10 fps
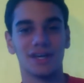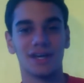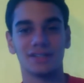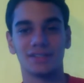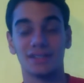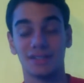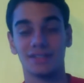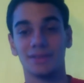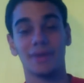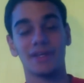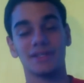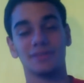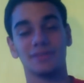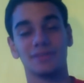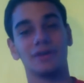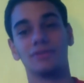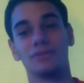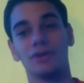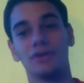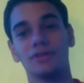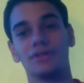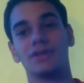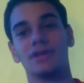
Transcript: I just think he's the best player in the world.